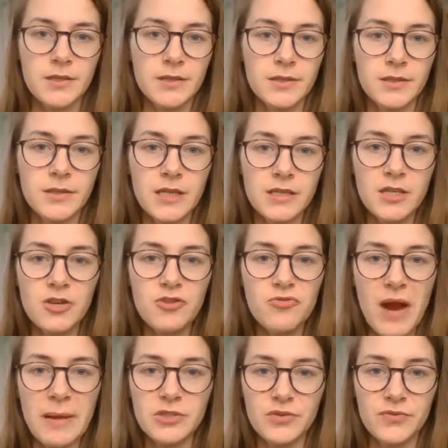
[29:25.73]
60
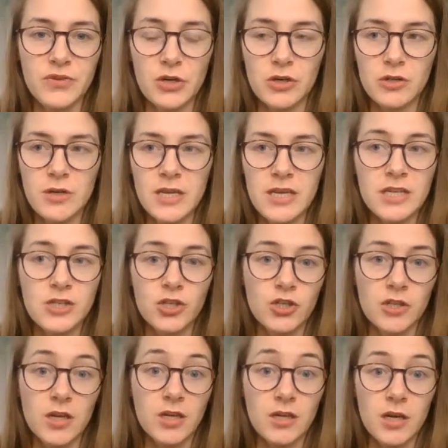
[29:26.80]
grams of yarn is just
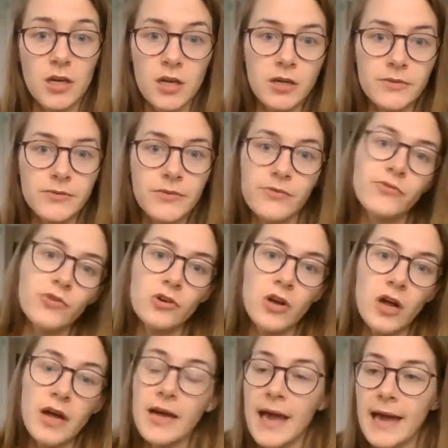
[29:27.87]
not enough for
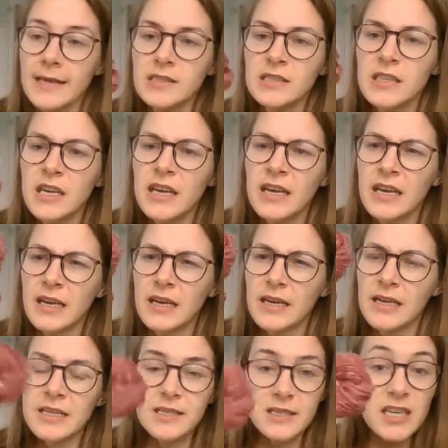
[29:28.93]
a hat.
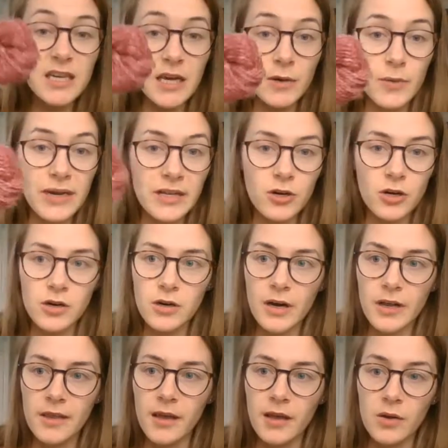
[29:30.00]
It's DK weight yarn, I
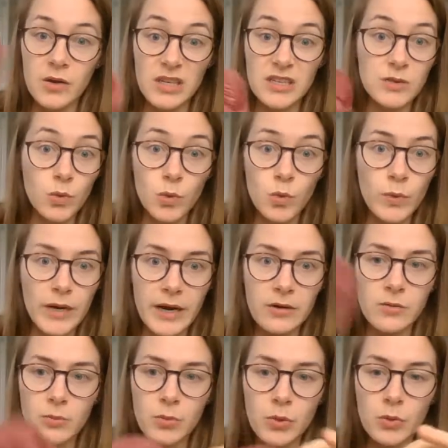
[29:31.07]
think, it's all without a
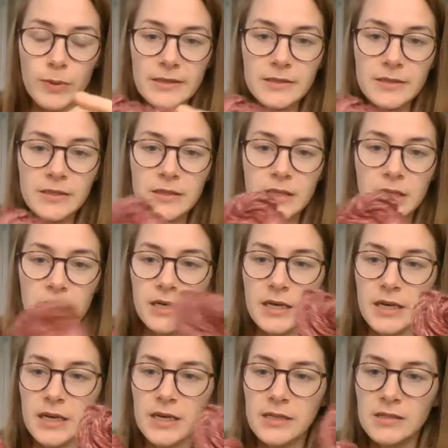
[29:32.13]
ball bend.
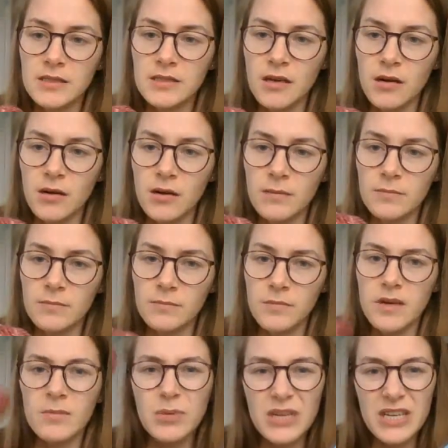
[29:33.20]
And
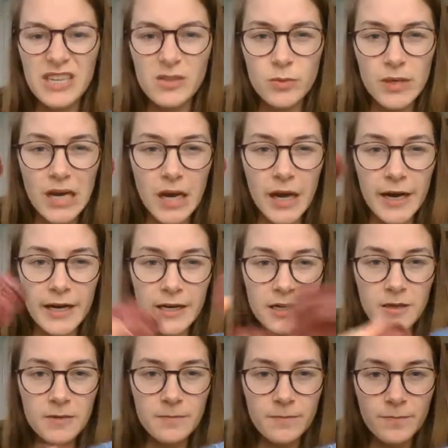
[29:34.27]
but it's with linen,
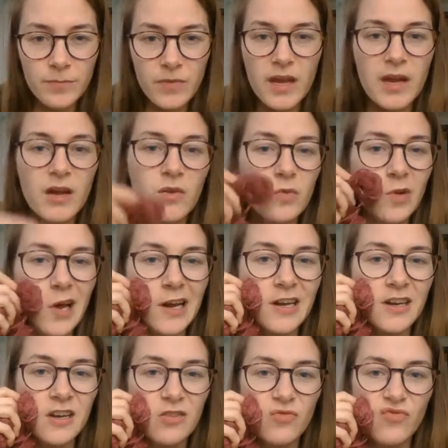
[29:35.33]
and
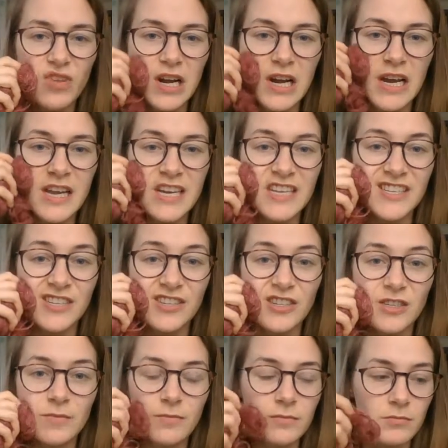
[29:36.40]
linen really isn't,
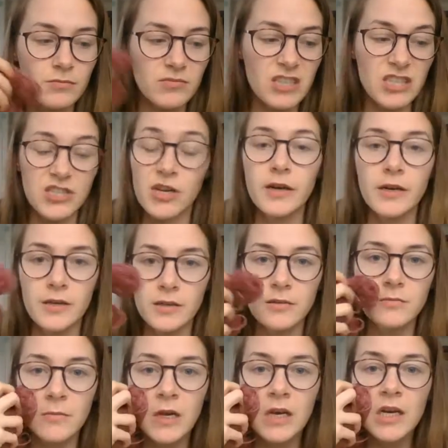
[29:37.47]
this linen